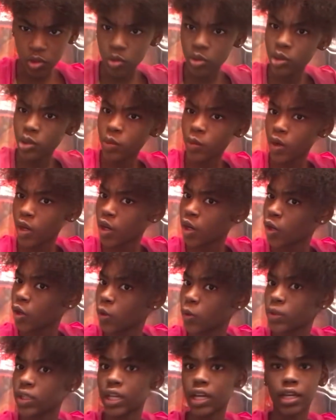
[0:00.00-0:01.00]
grew a
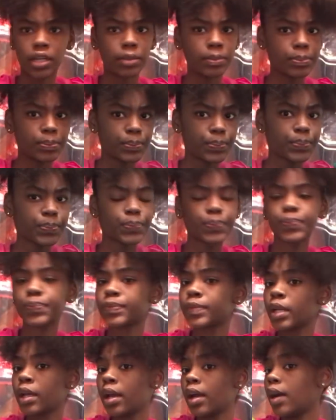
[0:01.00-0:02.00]
whole lot.
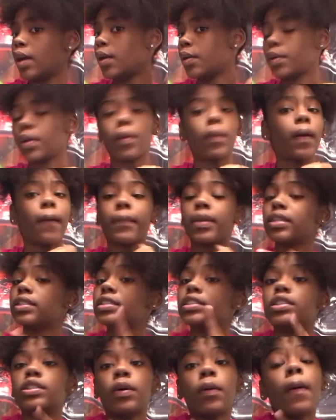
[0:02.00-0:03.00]
I don't know why, but it
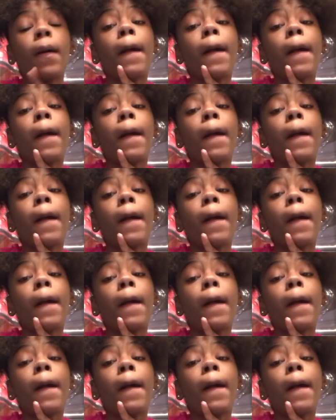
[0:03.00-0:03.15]
just do.